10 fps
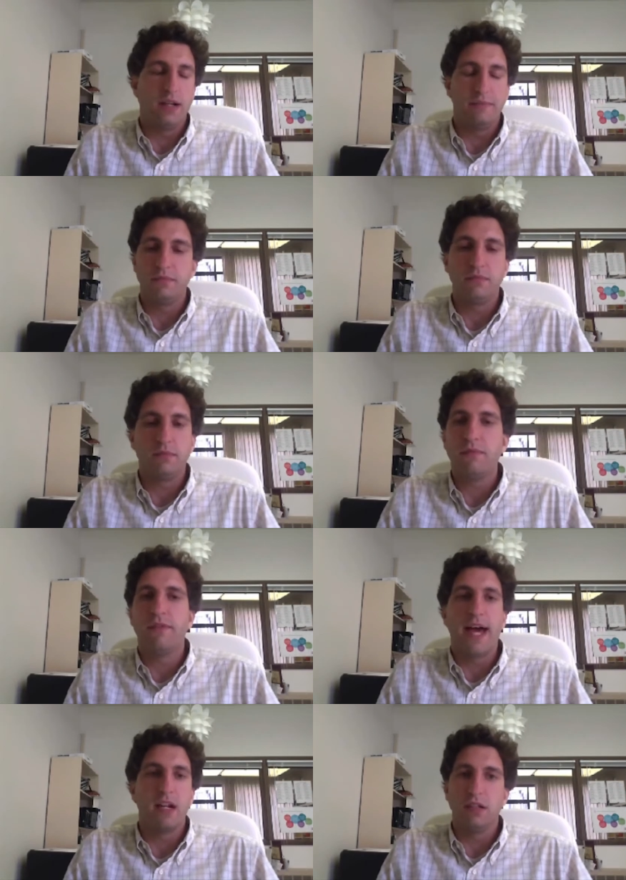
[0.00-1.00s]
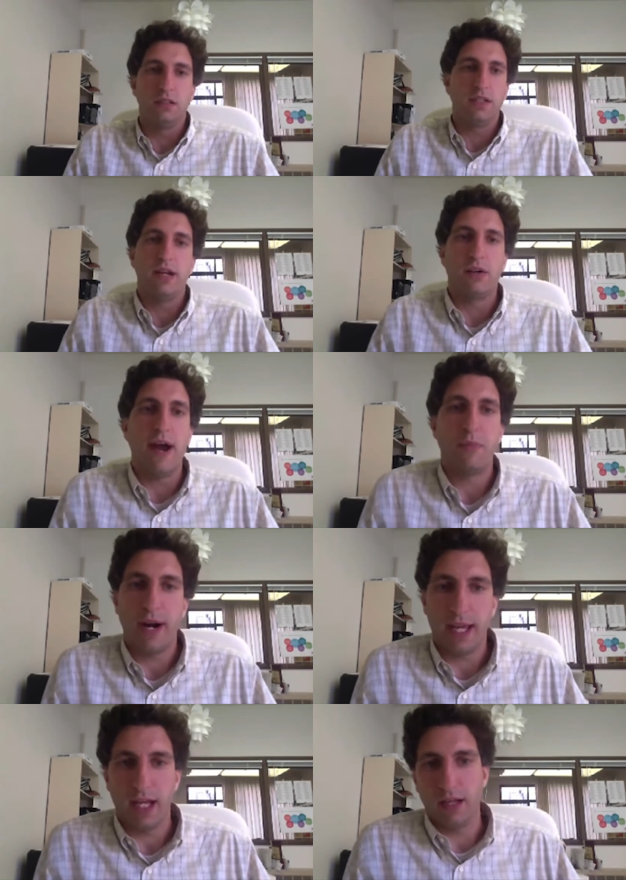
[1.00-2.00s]
are a vital,
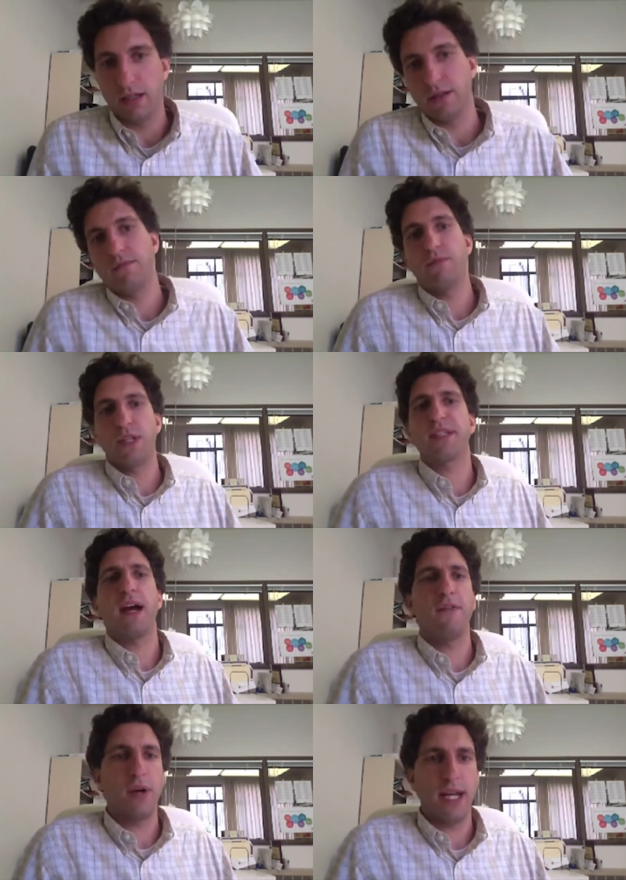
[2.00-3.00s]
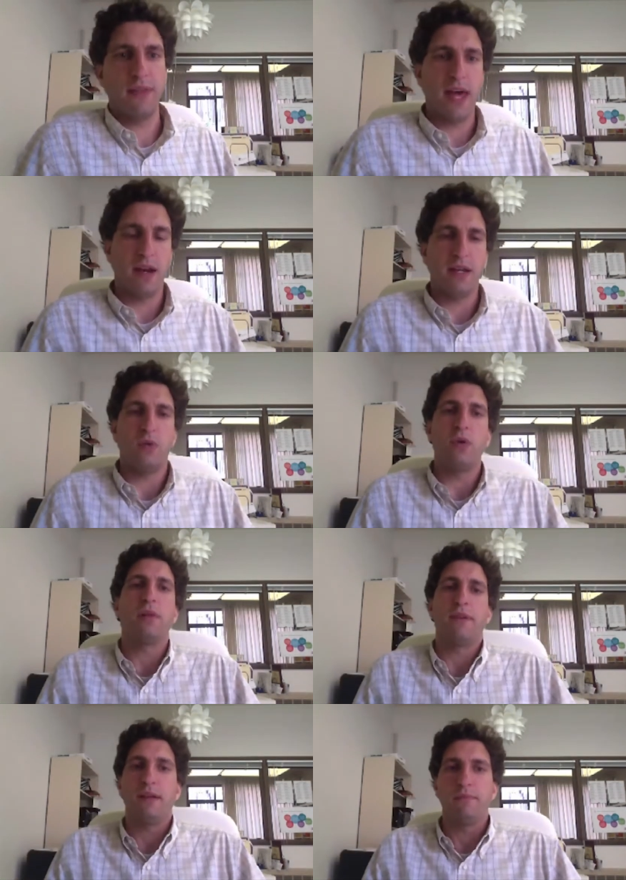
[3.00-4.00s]
groundbreaking discovery, and that
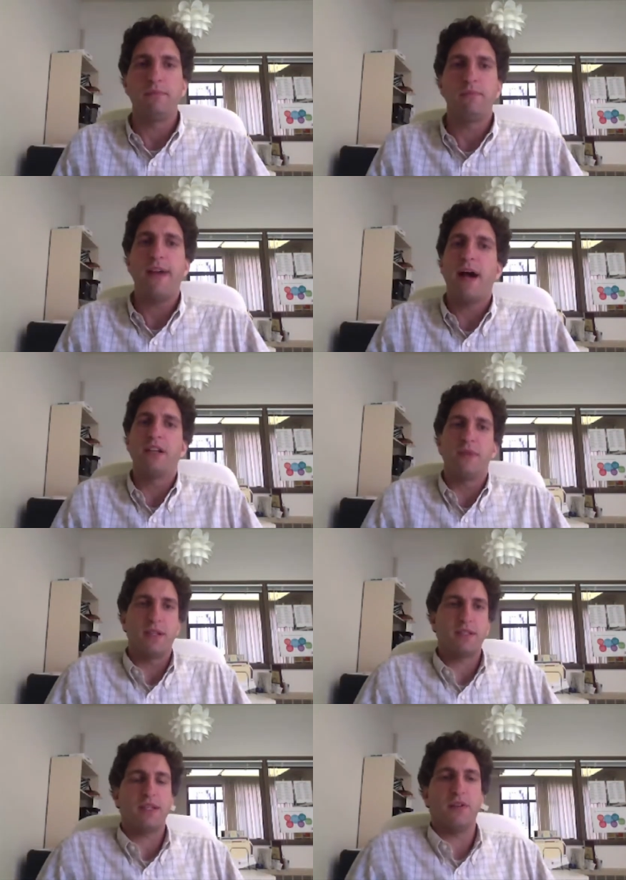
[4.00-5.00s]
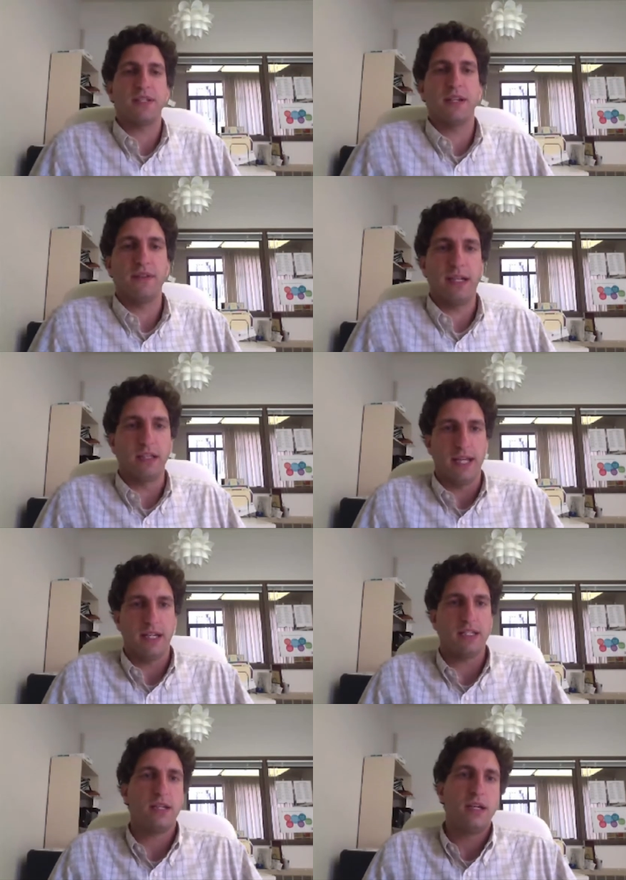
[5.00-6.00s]
will be found to be significantly
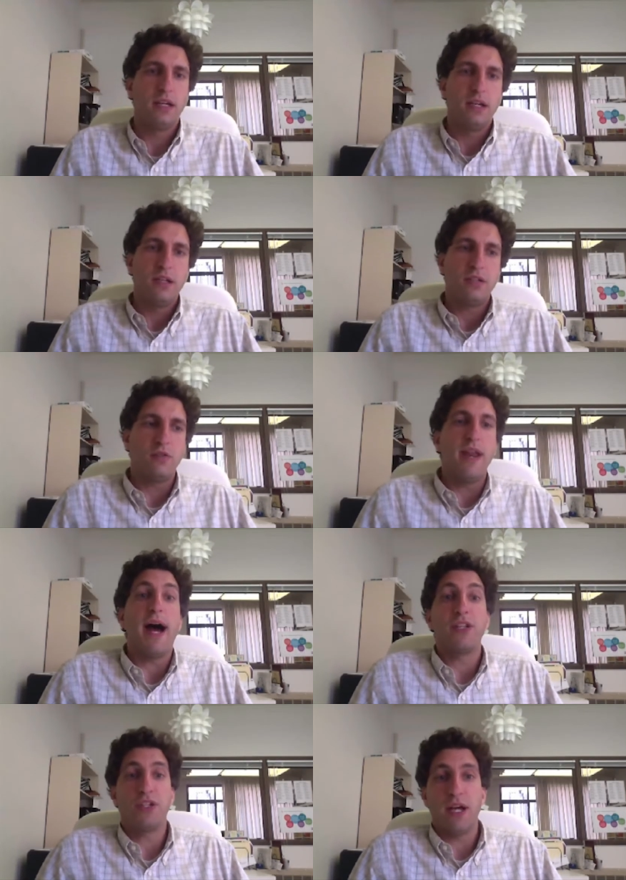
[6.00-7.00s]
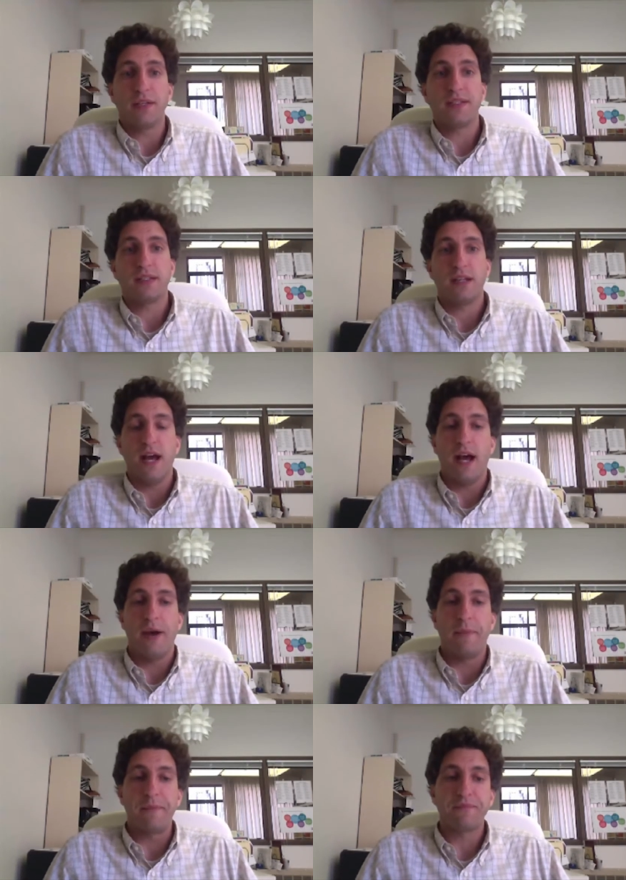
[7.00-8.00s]
linked to not just
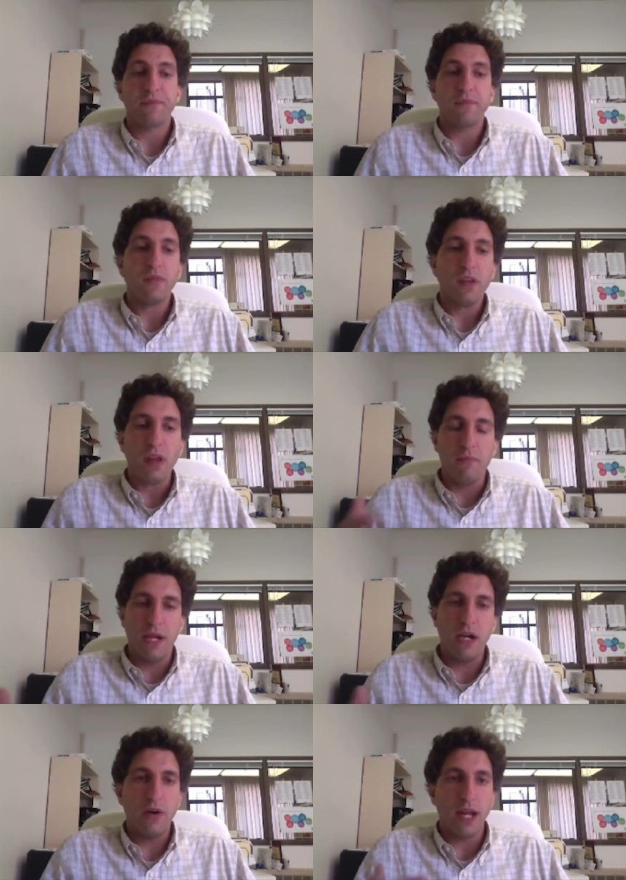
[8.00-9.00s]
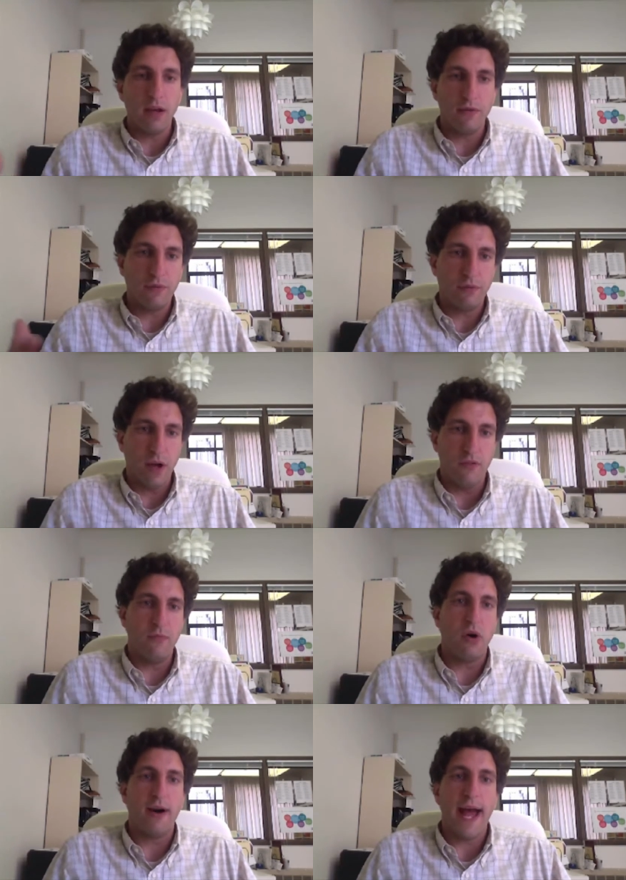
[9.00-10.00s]
mirroring of
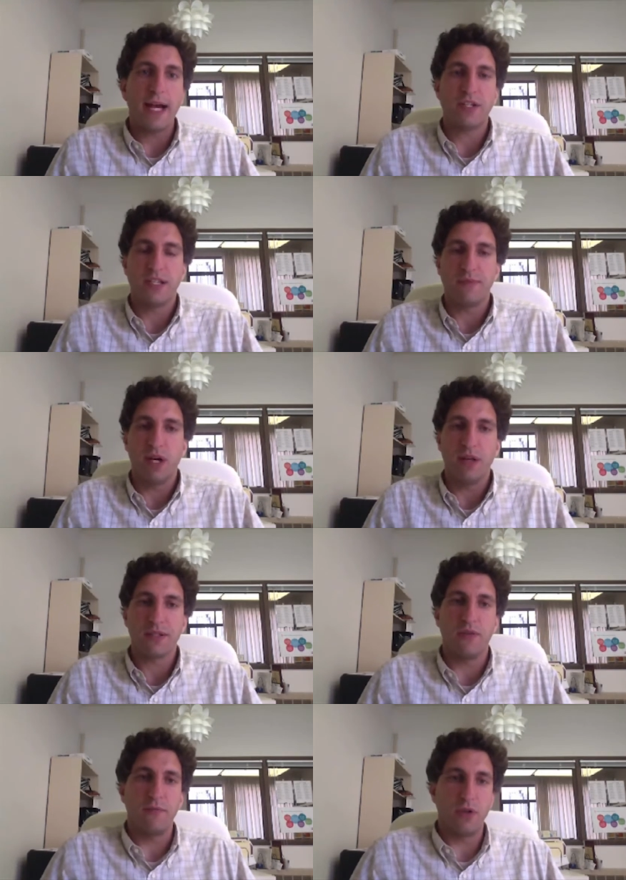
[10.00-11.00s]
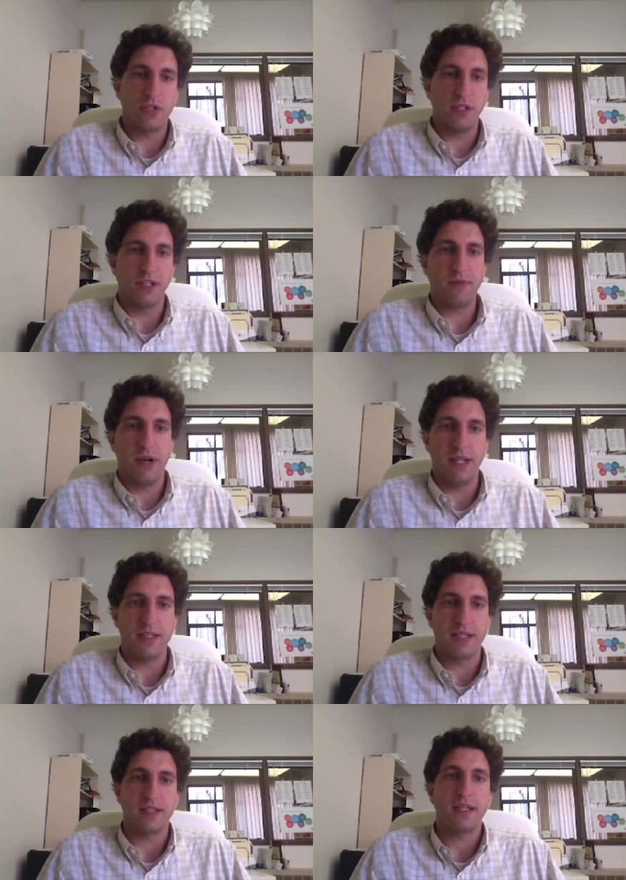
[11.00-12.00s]
motor actions, but also of emotional
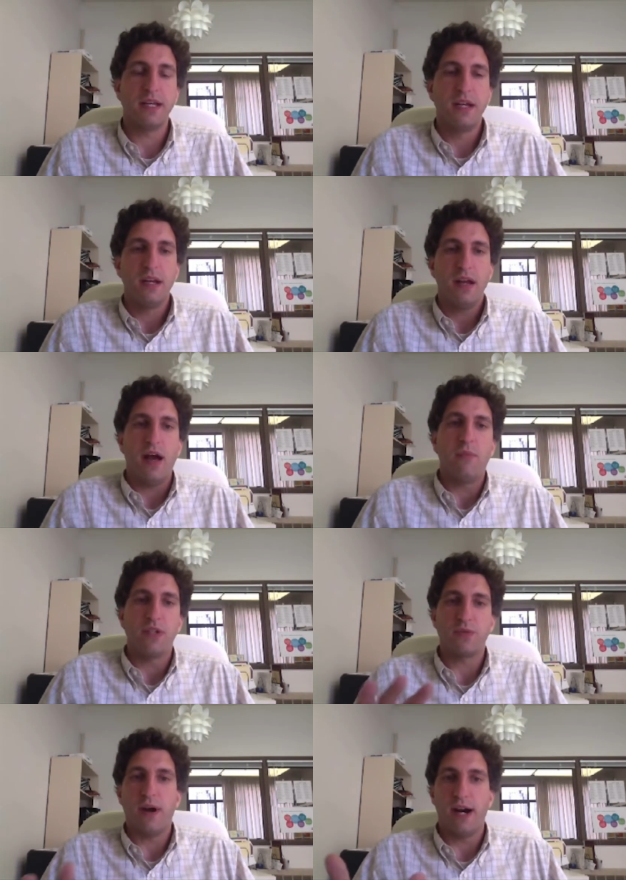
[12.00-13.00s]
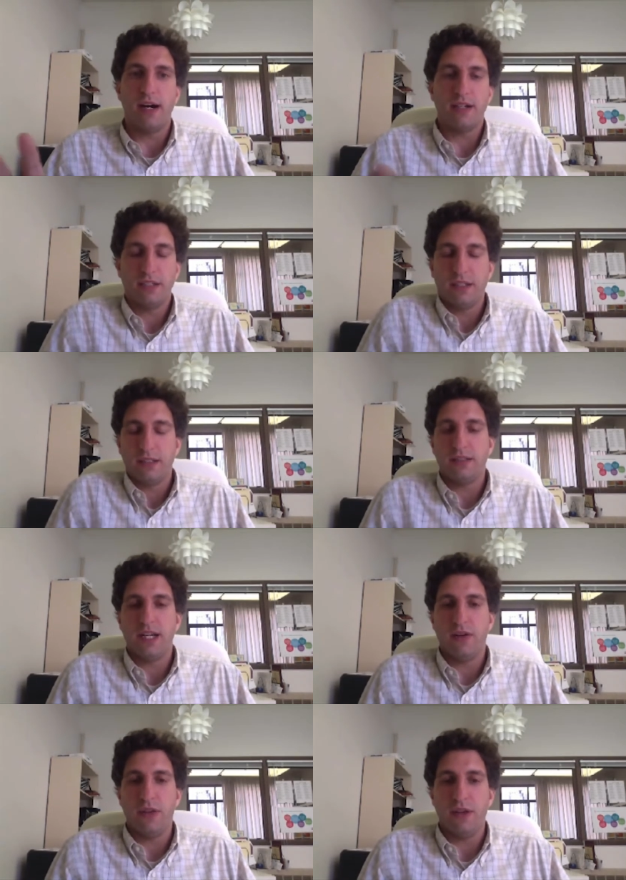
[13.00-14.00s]
experiences, which is where
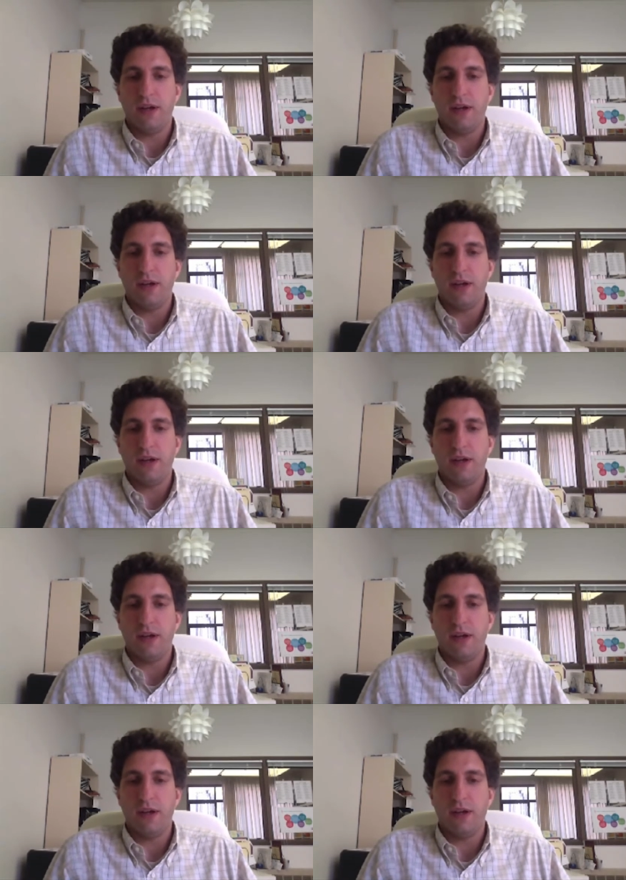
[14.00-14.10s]
a